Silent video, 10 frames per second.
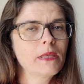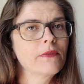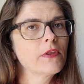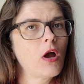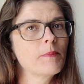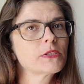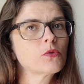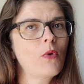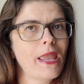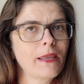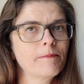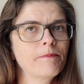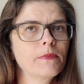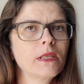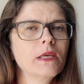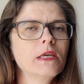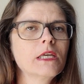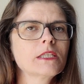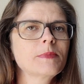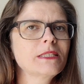in the opposite way.
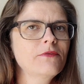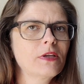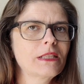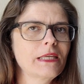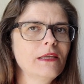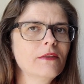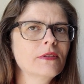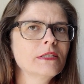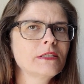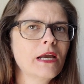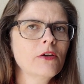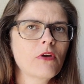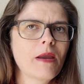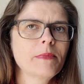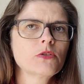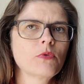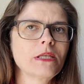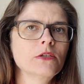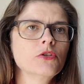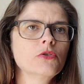Specifically, the diagram is
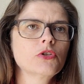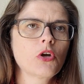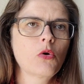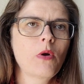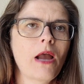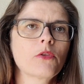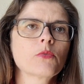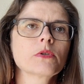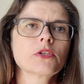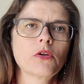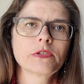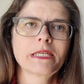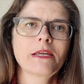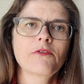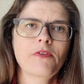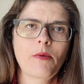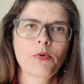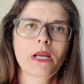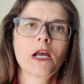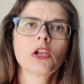written to show how the resulting
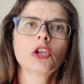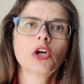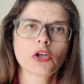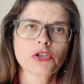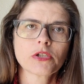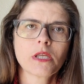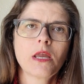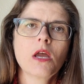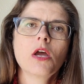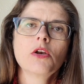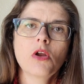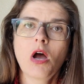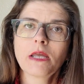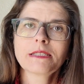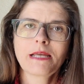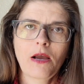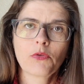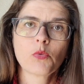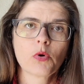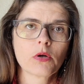fabric looks, not how
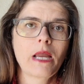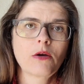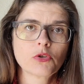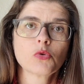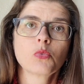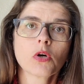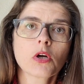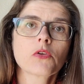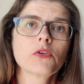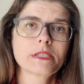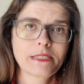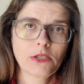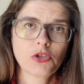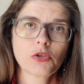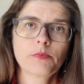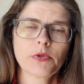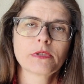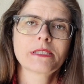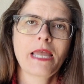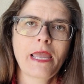to work the stitch per
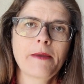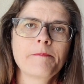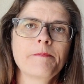se.